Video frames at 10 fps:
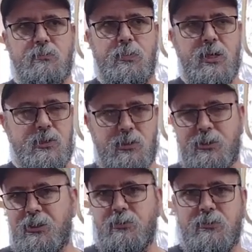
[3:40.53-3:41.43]

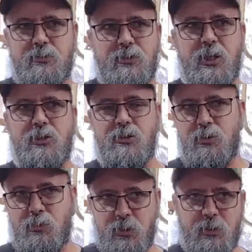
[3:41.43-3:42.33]
basically teaching
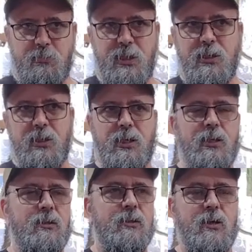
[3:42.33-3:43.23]
the wood to bend
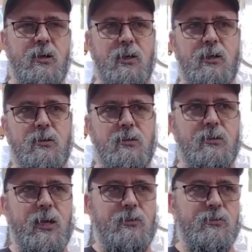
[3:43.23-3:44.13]
again,
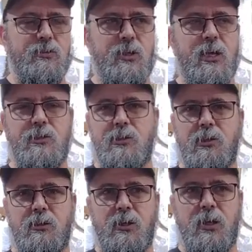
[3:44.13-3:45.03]
exercising
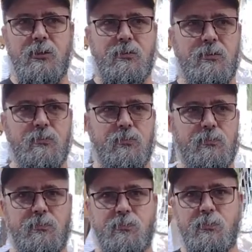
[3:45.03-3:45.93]
it a lot.
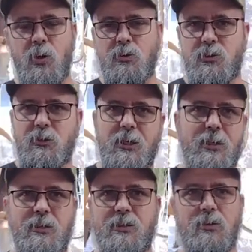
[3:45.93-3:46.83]
Bows are
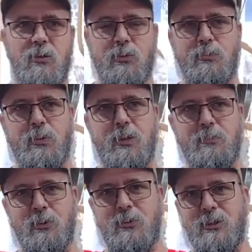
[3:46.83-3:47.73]
like old
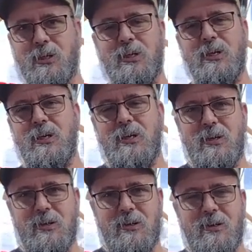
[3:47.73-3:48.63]
people.
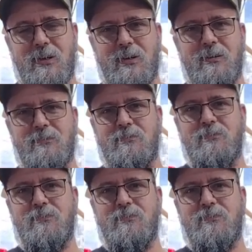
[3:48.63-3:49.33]
You